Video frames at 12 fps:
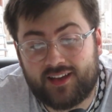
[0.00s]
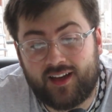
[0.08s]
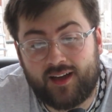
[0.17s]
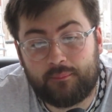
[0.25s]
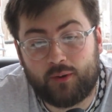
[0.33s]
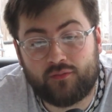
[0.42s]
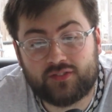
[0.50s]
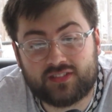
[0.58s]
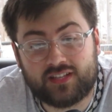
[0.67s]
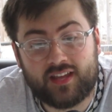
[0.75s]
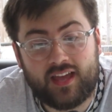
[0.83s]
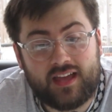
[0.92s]
But
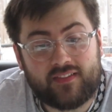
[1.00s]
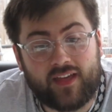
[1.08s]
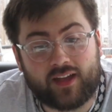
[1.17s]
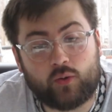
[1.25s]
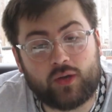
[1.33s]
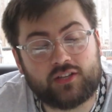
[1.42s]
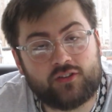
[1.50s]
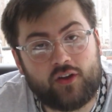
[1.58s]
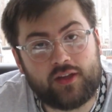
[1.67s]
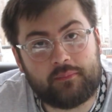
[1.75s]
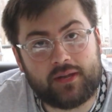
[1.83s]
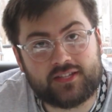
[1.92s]
obviously, that quick
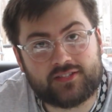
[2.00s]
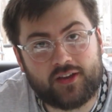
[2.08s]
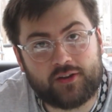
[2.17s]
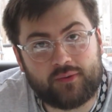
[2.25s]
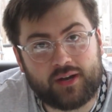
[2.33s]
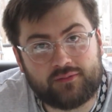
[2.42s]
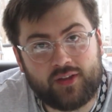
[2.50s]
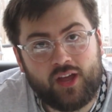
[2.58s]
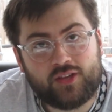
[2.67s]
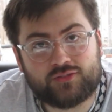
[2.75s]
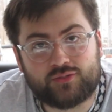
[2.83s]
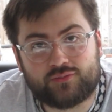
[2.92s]
9-minute turnaround
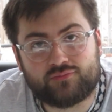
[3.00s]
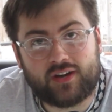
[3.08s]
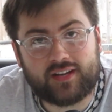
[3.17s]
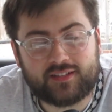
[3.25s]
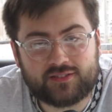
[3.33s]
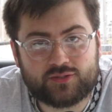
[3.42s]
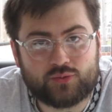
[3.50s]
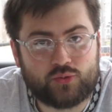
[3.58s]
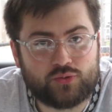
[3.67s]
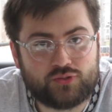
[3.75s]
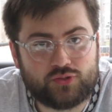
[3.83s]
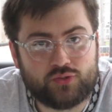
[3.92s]
saw Reading
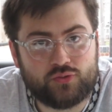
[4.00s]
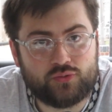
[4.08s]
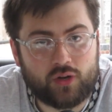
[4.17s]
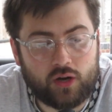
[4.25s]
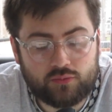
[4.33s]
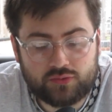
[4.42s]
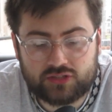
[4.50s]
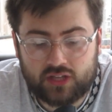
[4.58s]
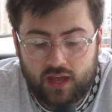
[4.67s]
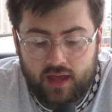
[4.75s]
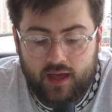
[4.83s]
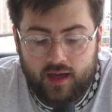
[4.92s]
score 2 goals.
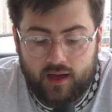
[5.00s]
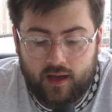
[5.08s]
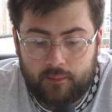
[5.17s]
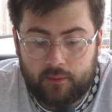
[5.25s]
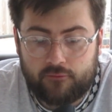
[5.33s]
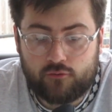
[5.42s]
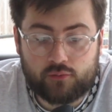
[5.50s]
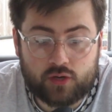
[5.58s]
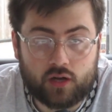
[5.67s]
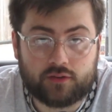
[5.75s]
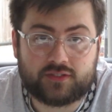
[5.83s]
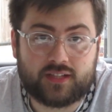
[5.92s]
I thought
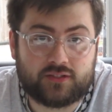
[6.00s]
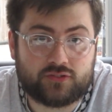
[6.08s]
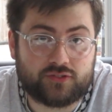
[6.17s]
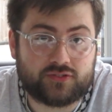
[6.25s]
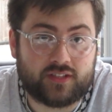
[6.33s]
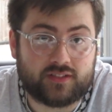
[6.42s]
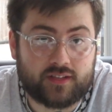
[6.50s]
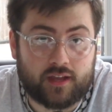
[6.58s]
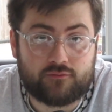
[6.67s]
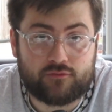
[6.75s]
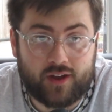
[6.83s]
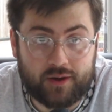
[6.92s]
Ricardo Santos is a
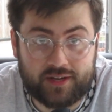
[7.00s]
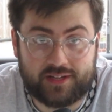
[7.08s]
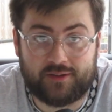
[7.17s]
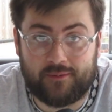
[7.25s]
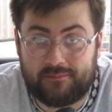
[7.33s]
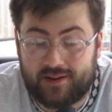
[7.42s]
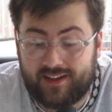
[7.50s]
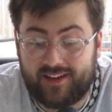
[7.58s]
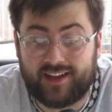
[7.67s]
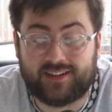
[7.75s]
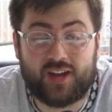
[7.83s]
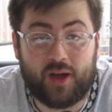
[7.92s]
very good
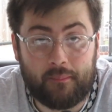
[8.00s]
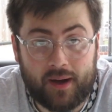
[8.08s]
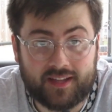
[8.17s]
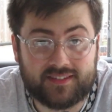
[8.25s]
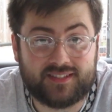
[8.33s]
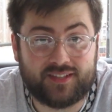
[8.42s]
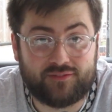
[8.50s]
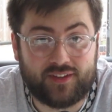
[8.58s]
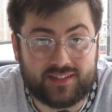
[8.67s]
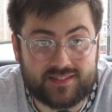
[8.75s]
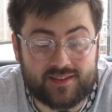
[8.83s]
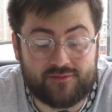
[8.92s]
player and commands the
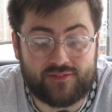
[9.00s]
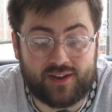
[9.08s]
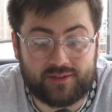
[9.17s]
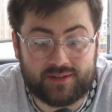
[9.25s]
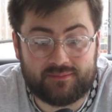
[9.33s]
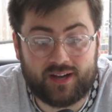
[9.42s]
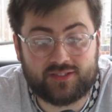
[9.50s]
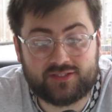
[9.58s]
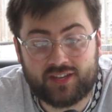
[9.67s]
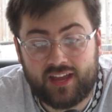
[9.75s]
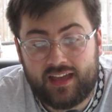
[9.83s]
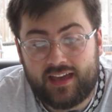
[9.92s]
defence very
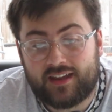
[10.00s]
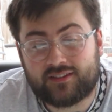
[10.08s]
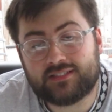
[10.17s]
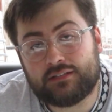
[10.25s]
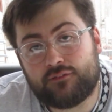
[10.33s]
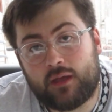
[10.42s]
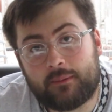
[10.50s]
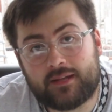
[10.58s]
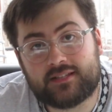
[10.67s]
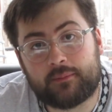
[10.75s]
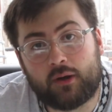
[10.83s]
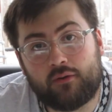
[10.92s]
much. And I've got to say fair play
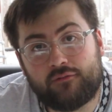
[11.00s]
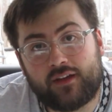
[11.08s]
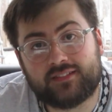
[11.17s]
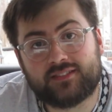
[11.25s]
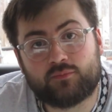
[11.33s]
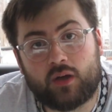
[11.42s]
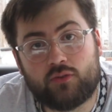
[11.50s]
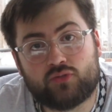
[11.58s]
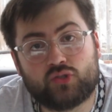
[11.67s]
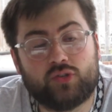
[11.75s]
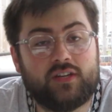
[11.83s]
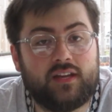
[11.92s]
to the Bolton fans as well,
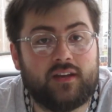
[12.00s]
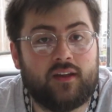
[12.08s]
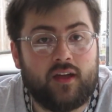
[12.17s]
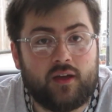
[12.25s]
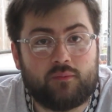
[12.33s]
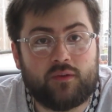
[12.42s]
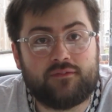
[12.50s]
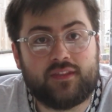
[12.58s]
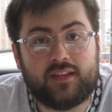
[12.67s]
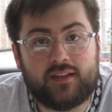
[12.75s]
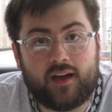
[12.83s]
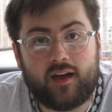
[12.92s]
joining in with
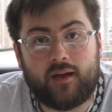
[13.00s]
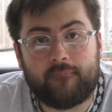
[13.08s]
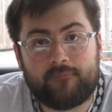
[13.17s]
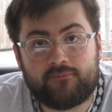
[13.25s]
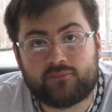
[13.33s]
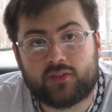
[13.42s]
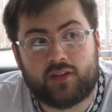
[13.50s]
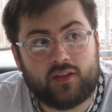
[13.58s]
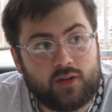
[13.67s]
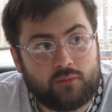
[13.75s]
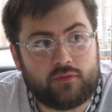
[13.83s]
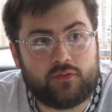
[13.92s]

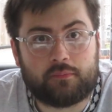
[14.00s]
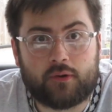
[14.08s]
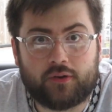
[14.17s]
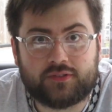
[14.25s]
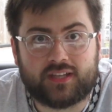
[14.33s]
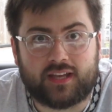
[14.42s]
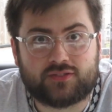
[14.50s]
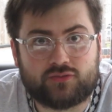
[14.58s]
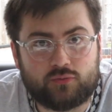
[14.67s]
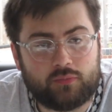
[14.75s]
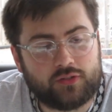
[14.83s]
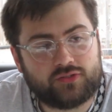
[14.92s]
the protests,
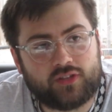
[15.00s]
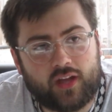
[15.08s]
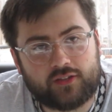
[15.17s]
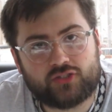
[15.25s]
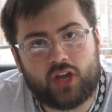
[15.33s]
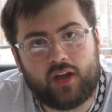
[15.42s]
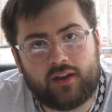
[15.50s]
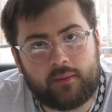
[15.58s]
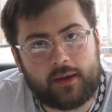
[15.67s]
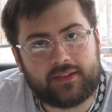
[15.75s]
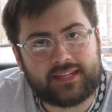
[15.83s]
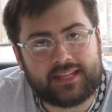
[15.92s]
almost chanting
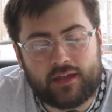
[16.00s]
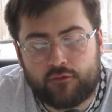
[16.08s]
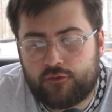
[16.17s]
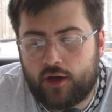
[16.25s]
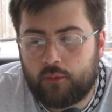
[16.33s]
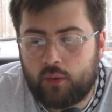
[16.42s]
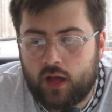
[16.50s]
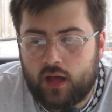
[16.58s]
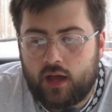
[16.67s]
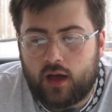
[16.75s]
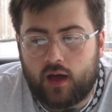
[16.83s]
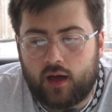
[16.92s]
about the EFL,
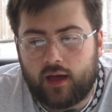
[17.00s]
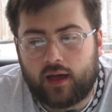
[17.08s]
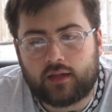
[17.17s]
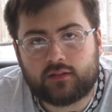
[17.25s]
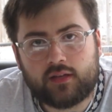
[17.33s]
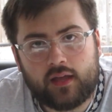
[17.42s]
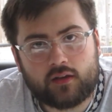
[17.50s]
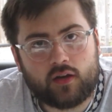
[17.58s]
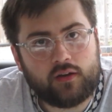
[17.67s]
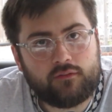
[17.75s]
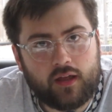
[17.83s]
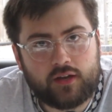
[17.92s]
and yeah,
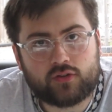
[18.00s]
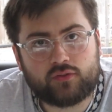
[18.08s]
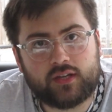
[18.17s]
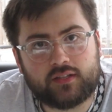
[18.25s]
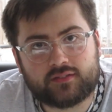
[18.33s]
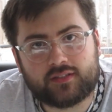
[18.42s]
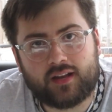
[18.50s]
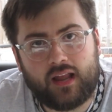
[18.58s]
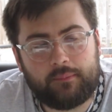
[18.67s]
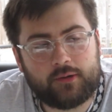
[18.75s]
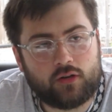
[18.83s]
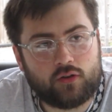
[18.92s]
kind of in agreement and
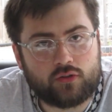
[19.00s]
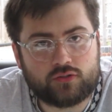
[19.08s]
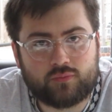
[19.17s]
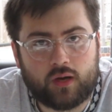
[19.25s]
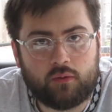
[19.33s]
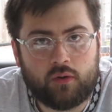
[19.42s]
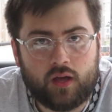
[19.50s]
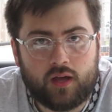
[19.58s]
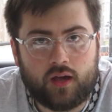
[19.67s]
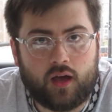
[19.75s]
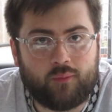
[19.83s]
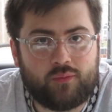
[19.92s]
clapping along as well
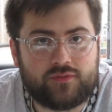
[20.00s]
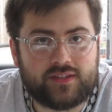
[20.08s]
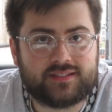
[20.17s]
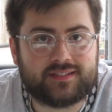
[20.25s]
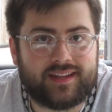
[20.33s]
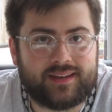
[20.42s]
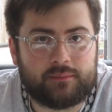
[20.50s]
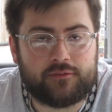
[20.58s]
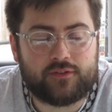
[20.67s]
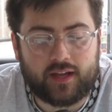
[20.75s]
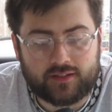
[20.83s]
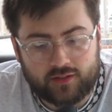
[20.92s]
with the stand up
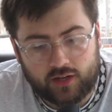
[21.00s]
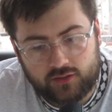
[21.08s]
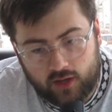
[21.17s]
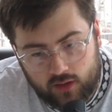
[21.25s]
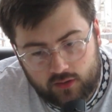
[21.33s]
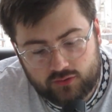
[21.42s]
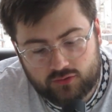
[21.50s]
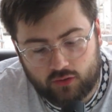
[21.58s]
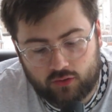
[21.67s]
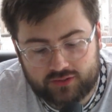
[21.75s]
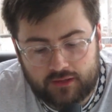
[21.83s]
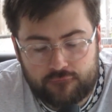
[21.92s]
if you hate die young. So
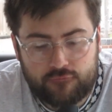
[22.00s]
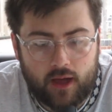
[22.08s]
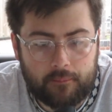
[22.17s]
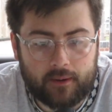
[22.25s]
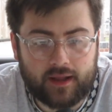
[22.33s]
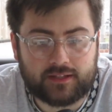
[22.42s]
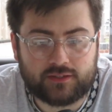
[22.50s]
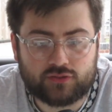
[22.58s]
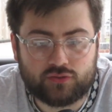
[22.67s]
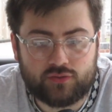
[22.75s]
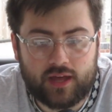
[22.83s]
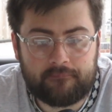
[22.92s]
I've got to say fair play
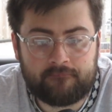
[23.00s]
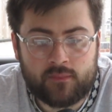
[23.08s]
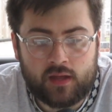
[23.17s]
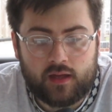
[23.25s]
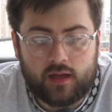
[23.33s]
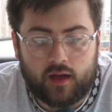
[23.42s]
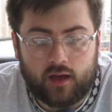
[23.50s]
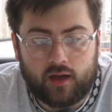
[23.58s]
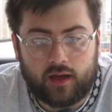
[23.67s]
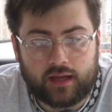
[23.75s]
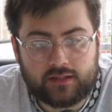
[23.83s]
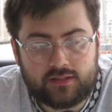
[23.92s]
to them,
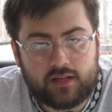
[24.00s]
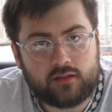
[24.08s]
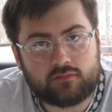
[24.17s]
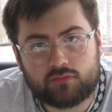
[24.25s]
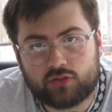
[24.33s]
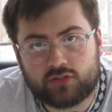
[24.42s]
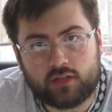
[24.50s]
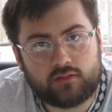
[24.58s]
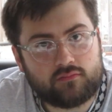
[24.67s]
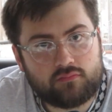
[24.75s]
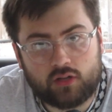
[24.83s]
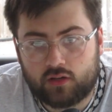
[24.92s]
and yeah, got to
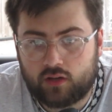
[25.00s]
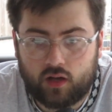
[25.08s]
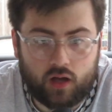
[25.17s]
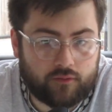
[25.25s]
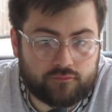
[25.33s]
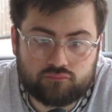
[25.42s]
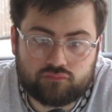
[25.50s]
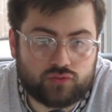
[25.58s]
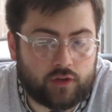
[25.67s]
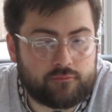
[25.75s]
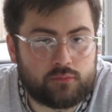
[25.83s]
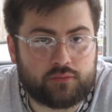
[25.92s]
say, look, I've
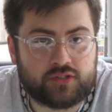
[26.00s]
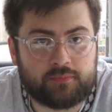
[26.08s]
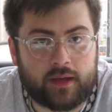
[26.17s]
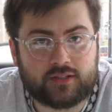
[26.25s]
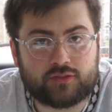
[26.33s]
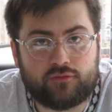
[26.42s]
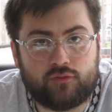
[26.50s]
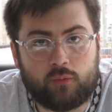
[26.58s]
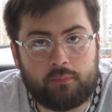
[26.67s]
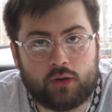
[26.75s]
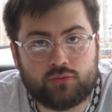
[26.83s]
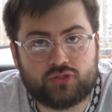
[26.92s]
nothing but respect for
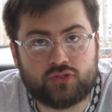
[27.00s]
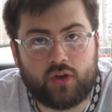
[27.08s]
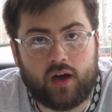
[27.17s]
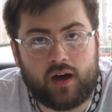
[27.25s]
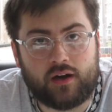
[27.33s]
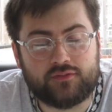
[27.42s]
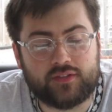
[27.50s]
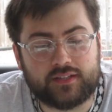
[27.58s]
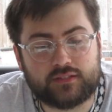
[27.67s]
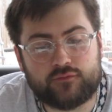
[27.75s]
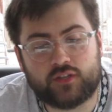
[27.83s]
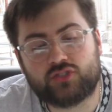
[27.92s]
Bolton after
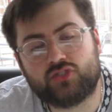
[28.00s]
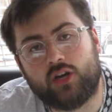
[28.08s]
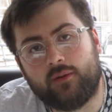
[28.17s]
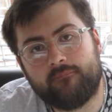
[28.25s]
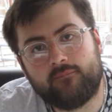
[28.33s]
this fixture.